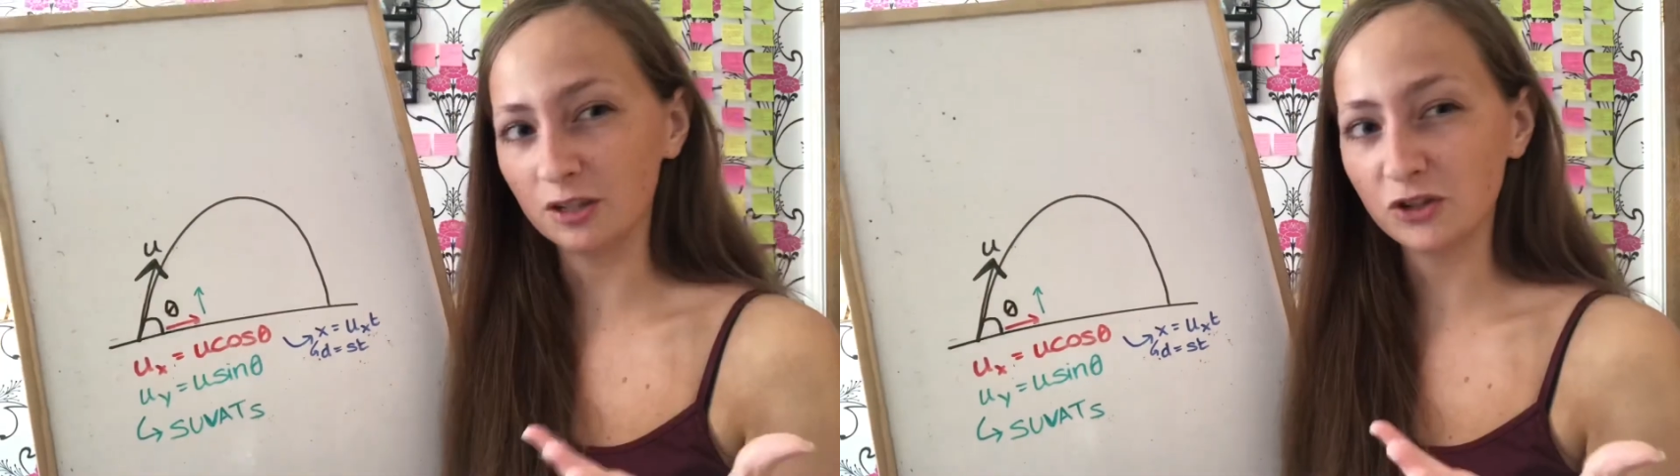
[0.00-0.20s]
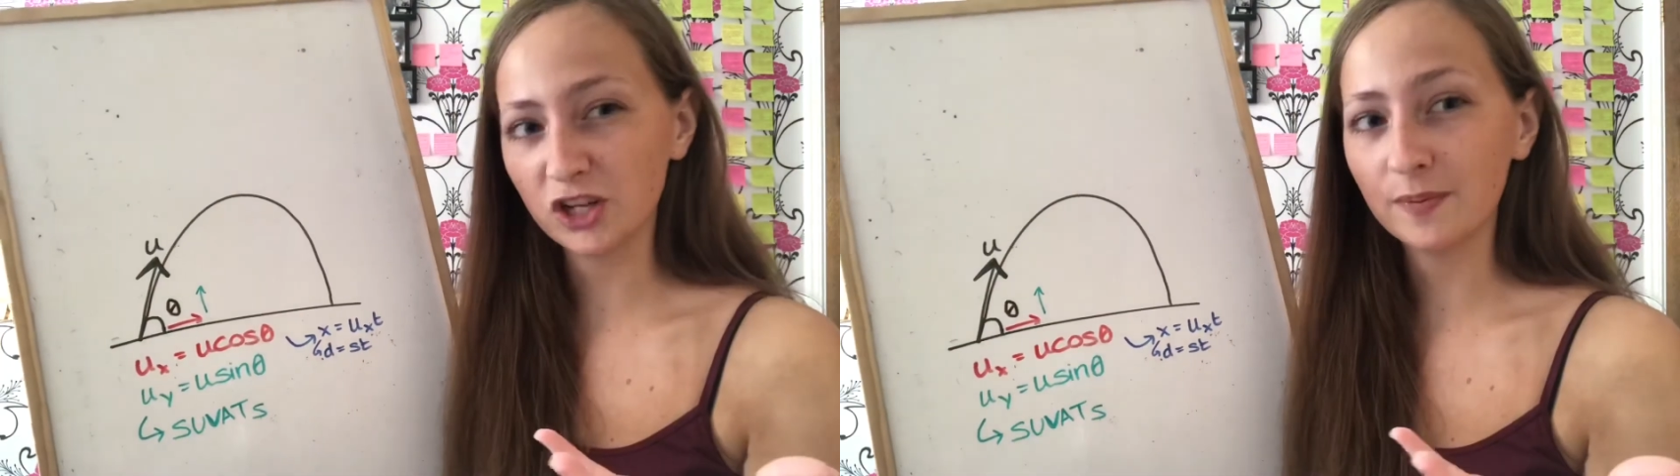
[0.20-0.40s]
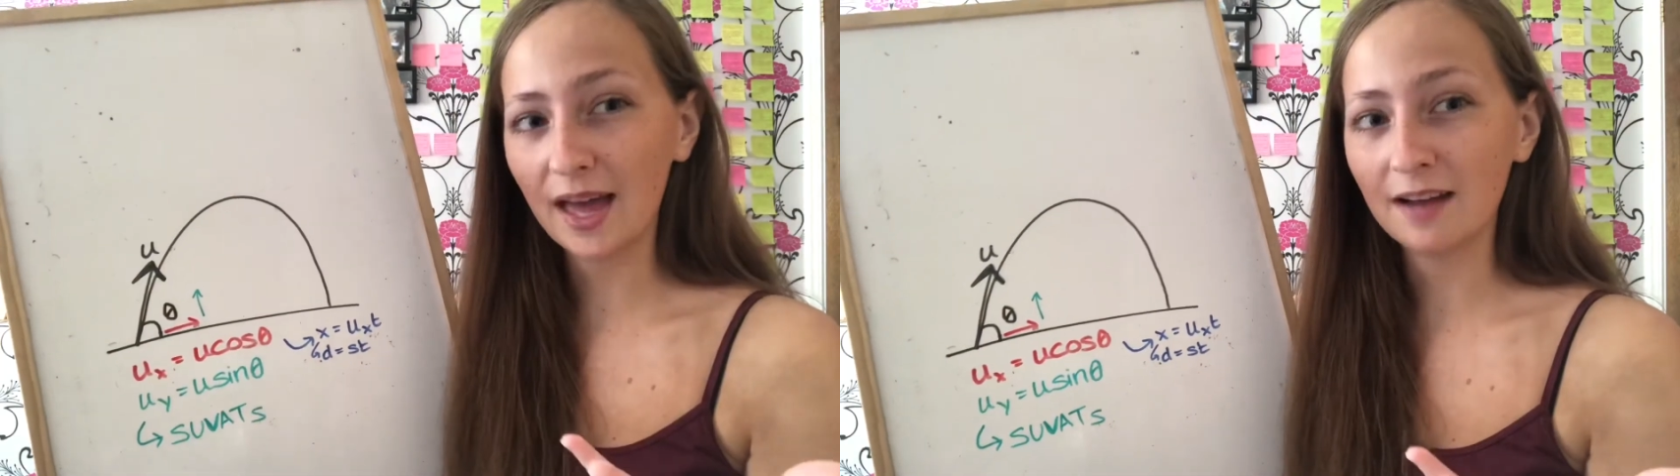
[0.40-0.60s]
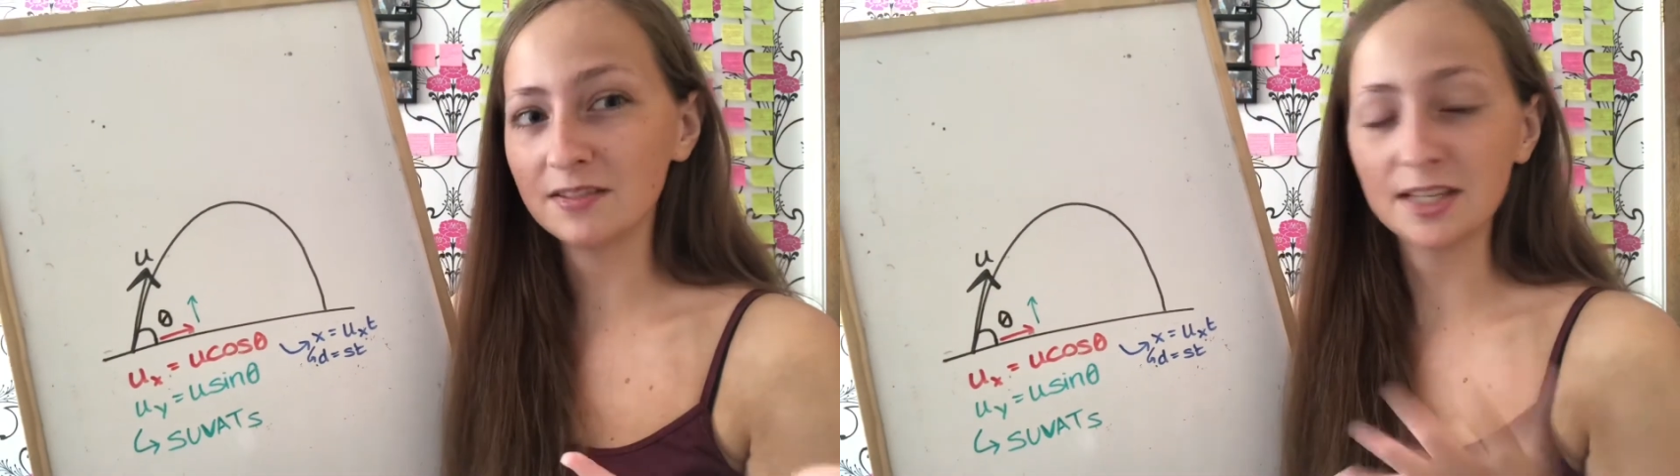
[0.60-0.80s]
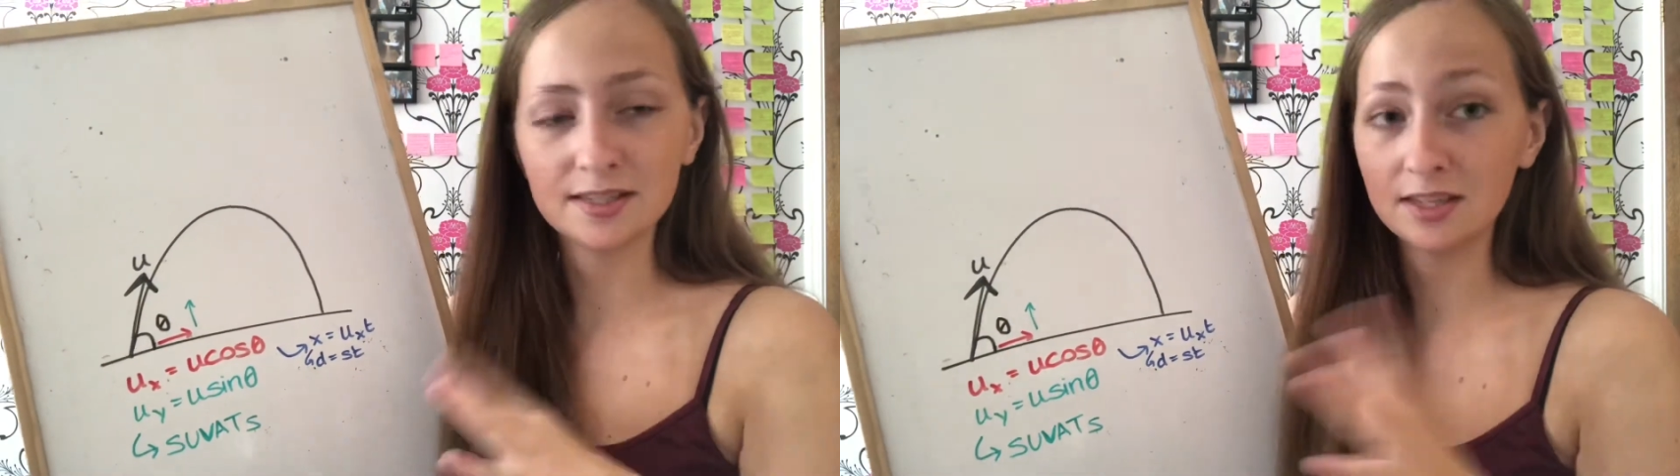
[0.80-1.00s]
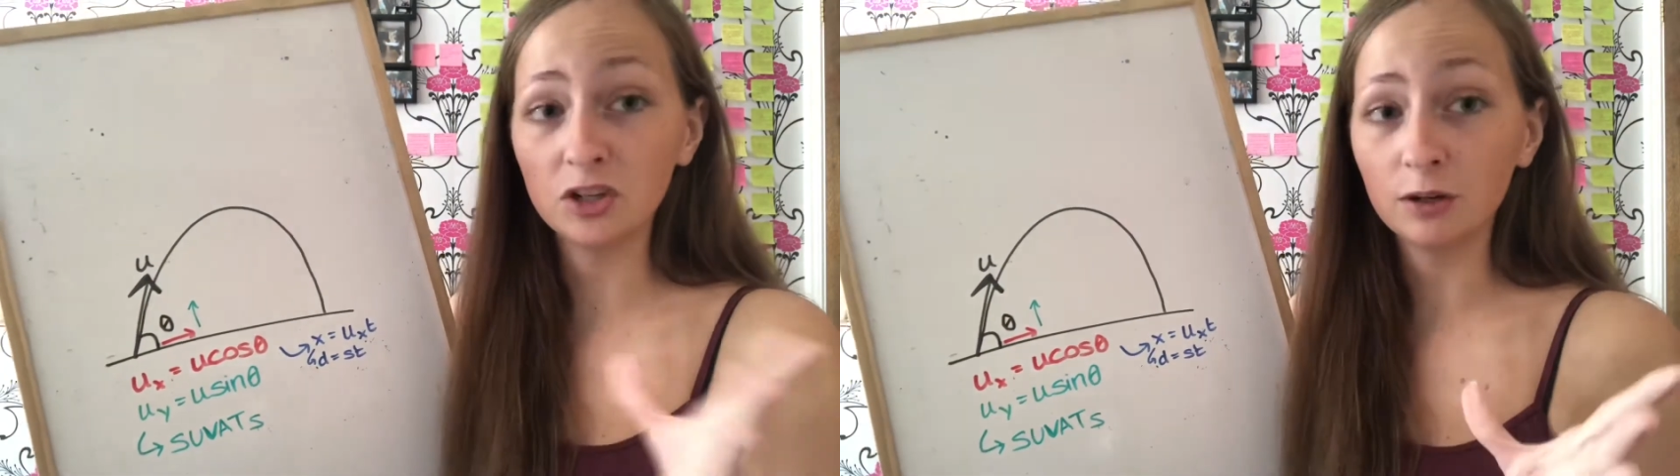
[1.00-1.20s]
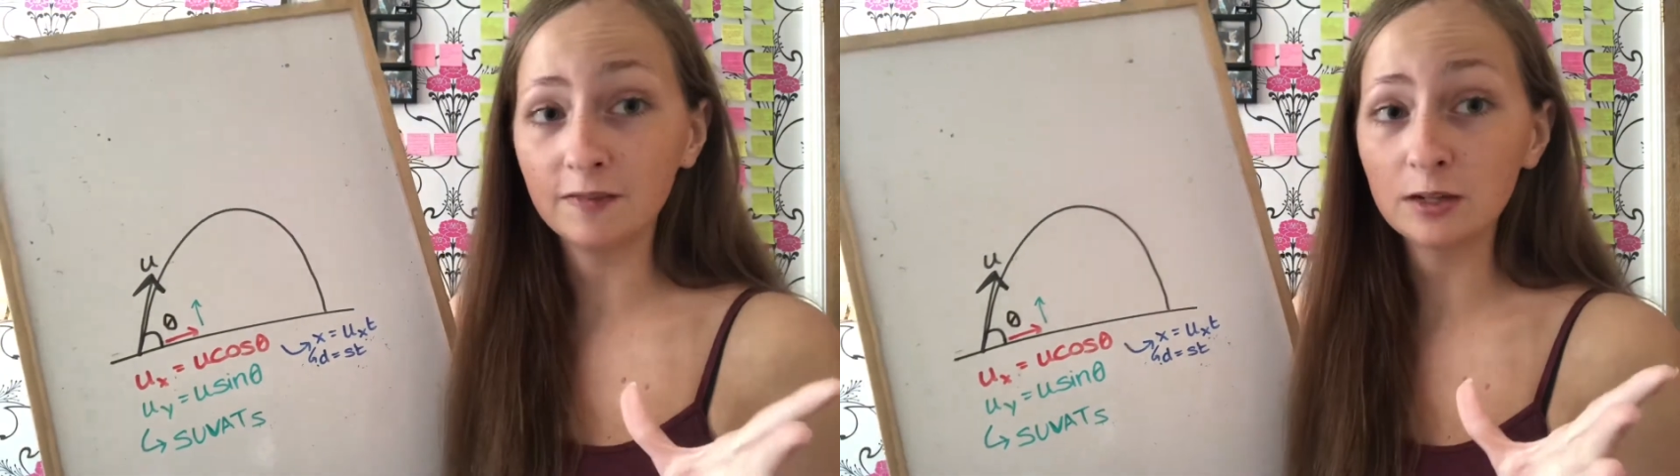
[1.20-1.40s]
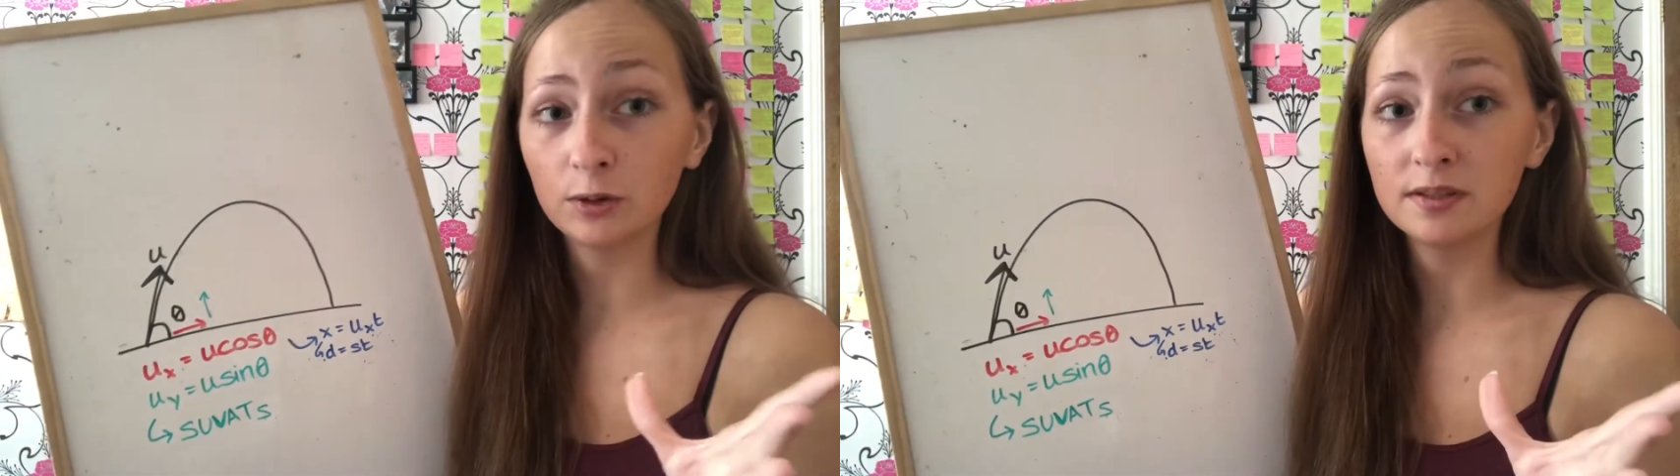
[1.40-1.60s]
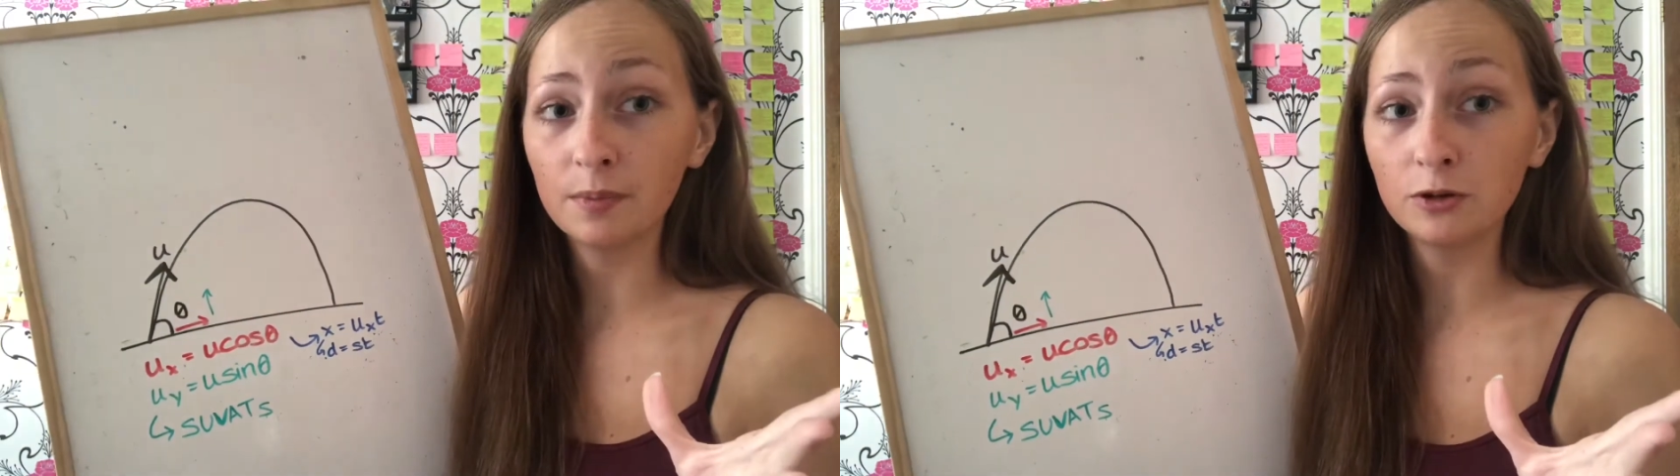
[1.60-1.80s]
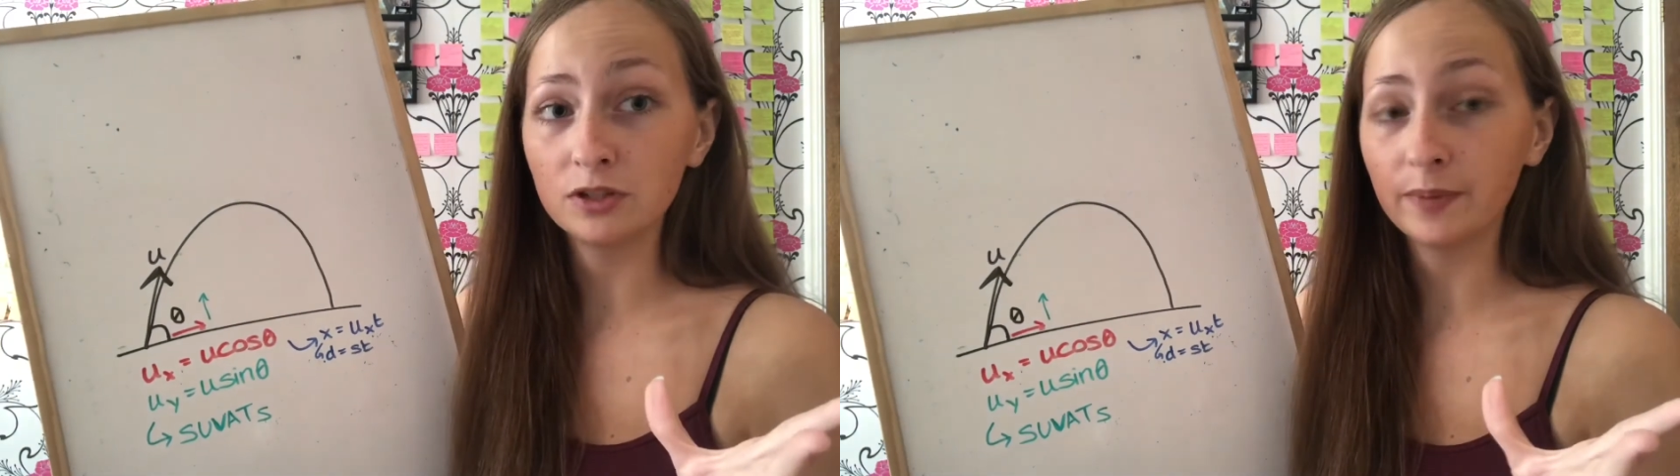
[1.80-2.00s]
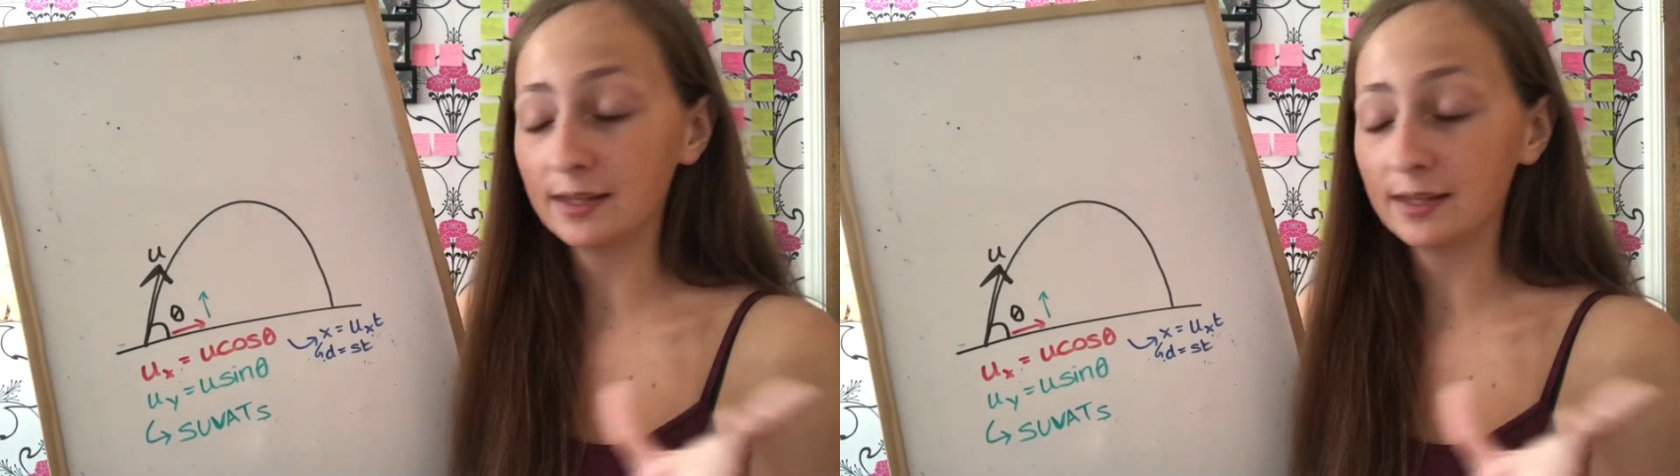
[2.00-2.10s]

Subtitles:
You assume that air resistance has no effect on its motion,